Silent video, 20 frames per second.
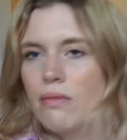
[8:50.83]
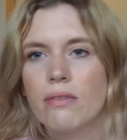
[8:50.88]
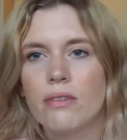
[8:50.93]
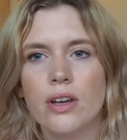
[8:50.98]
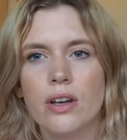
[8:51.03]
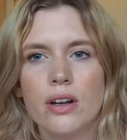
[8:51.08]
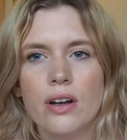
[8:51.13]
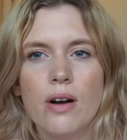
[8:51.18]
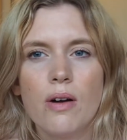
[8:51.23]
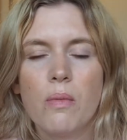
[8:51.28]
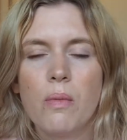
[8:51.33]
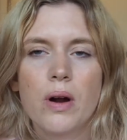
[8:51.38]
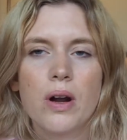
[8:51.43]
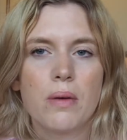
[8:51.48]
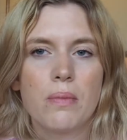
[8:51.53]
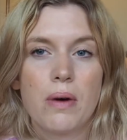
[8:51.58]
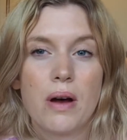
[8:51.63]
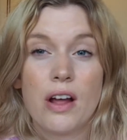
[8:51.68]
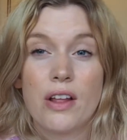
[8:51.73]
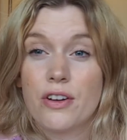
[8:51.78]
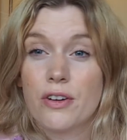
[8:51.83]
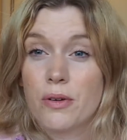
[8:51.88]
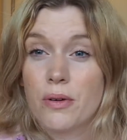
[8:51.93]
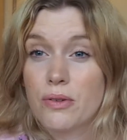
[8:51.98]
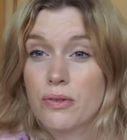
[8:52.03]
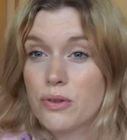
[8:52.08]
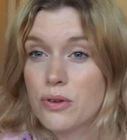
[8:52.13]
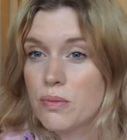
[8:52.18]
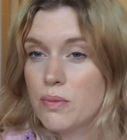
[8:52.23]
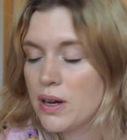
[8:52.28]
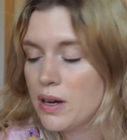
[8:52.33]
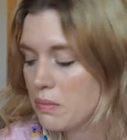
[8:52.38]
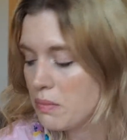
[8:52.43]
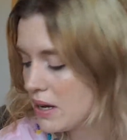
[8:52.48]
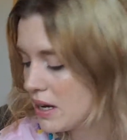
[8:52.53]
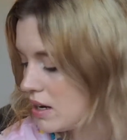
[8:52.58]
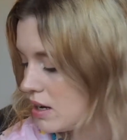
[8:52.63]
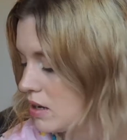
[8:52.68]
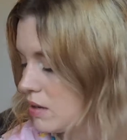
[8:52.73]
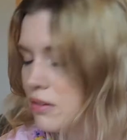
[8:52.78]
you know, want to bother with too much
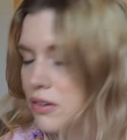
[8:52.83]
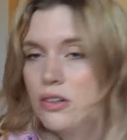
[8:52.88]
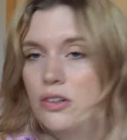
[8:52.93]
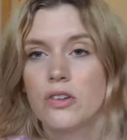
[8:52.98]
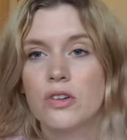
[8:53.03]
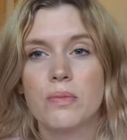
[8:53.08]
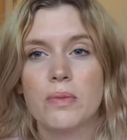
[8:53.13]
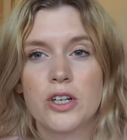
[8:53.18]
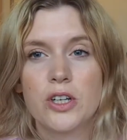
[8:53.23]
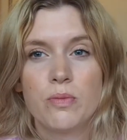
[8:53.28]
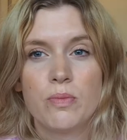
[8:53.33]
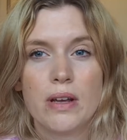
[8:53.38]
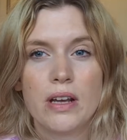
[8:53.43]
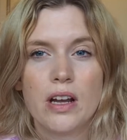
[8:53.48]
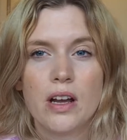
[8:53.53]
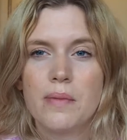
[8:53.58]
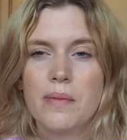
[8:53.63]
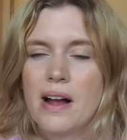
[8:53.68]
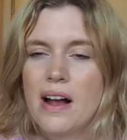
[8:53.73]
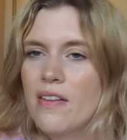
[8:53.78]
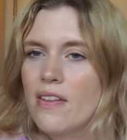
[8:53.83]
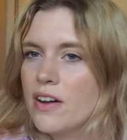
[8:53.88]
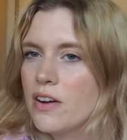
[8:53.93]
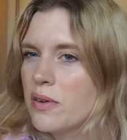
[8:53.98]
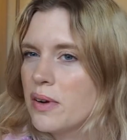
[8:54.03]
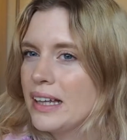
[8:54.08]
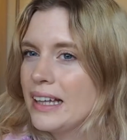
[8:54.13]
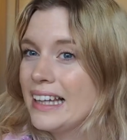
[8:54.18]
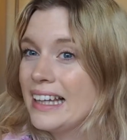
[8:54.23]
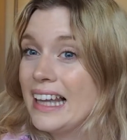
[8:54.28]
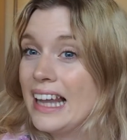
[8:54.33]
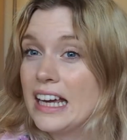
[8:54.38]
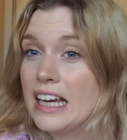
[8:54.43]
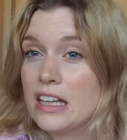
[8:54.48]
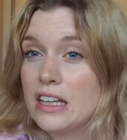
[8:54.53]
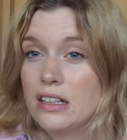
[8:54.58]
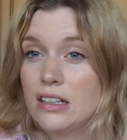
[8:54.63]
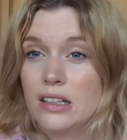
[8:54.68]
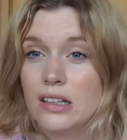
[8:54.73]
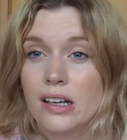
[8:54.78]
makeup. And I really
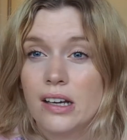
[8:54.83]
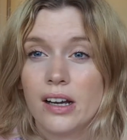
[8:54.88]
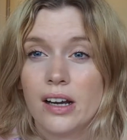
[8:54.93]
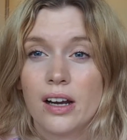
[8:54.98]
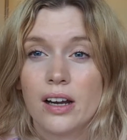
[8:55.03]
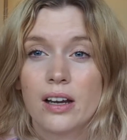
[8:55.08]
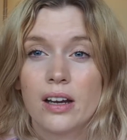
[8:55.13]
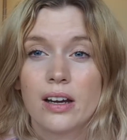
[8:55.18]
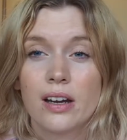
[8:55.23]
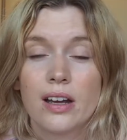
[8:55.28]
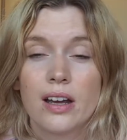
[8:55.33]
like the look.